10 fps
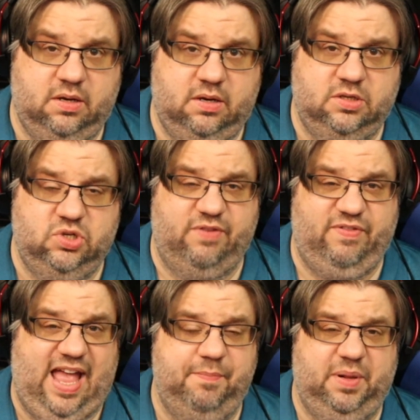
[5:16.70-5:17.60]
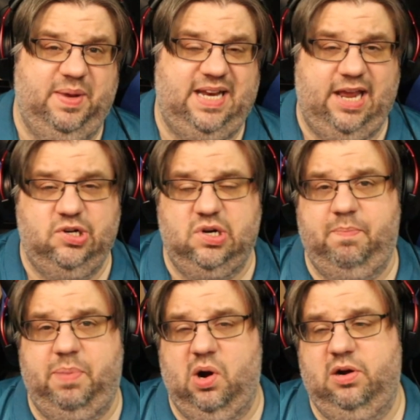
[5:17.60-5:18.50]
So you have an implementation
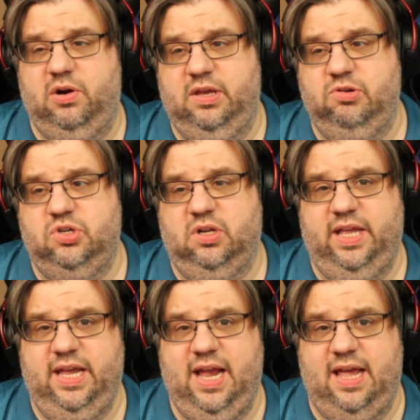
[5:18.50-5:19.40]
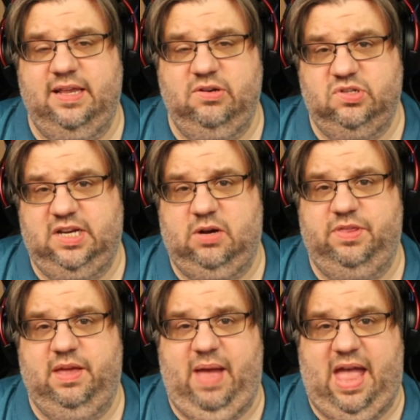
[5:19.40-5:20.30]
partner usually, and then you stick with
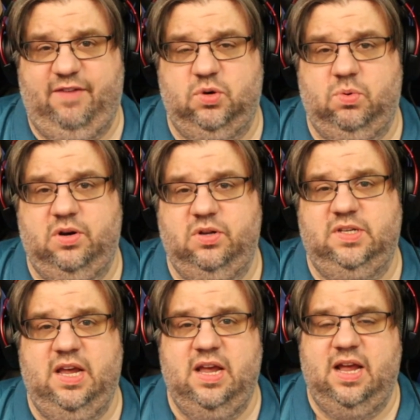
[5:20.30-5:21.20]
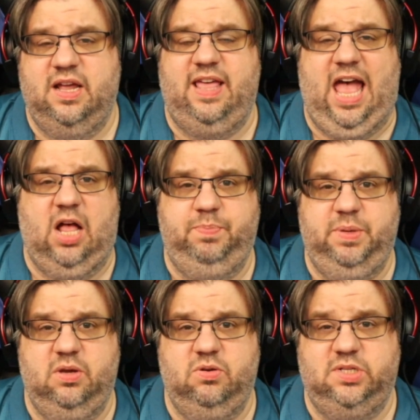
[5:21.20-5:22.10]
them afterwards. They help
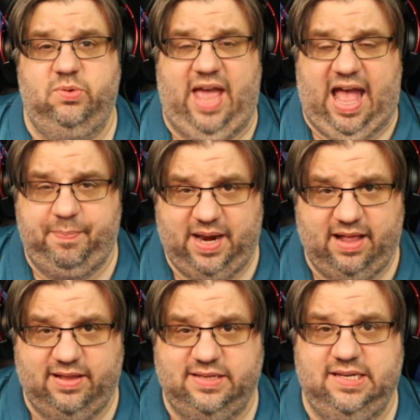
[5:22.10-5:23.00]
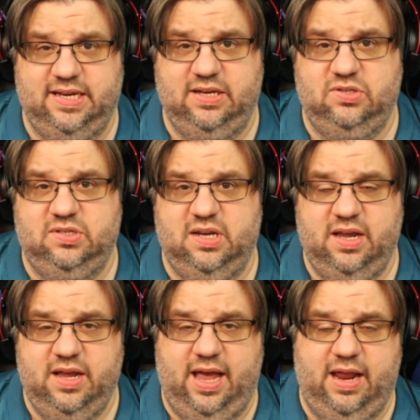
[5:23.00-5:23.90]
you do gap analysis
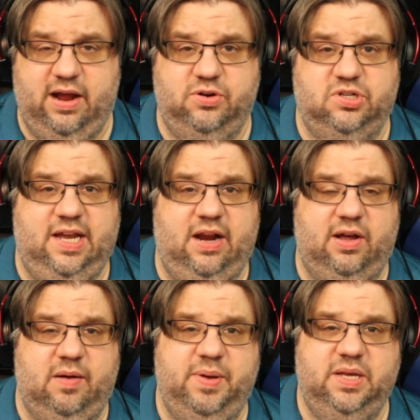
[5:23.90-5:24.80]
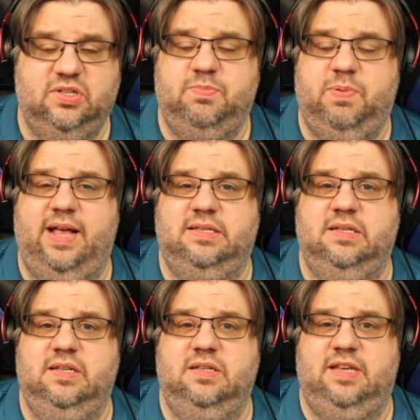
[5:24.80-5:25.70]
and understand all your business
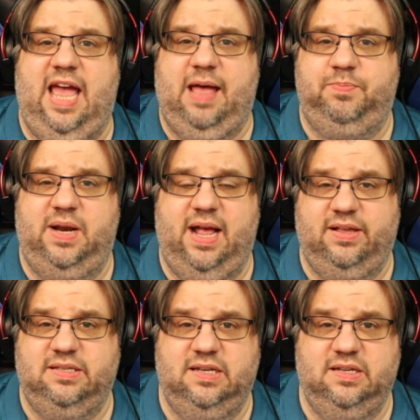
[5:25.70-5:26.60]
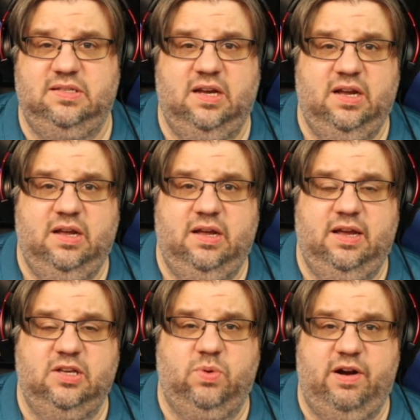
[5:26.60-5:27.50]
processes. Gap analysis
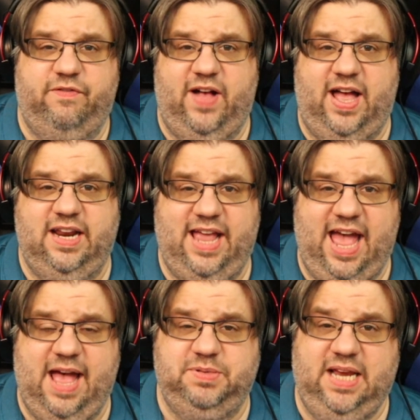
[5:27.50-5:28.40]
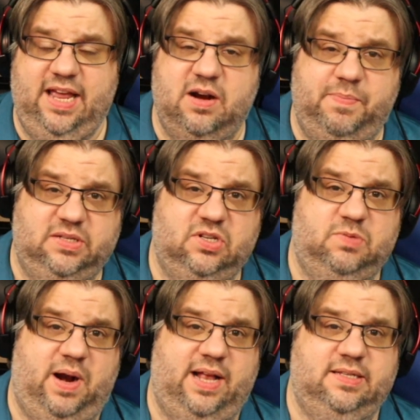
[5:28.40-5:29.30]
is when you're finding gaps in your business
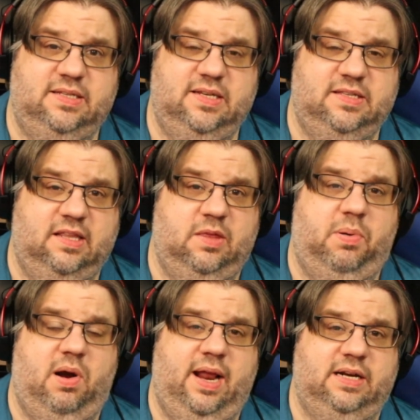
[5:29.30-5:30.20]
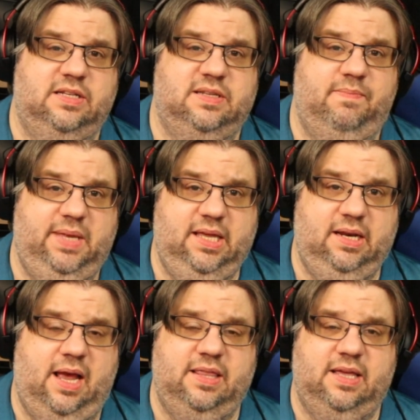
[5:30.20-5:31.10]
processes that the product doesn't meet
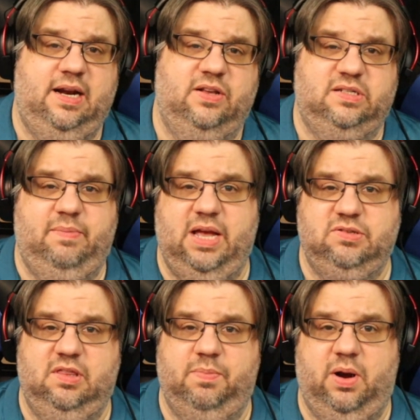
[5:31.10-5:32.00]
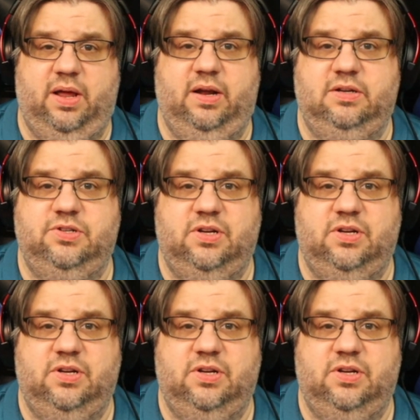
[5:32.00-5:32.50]
and then customizing the product.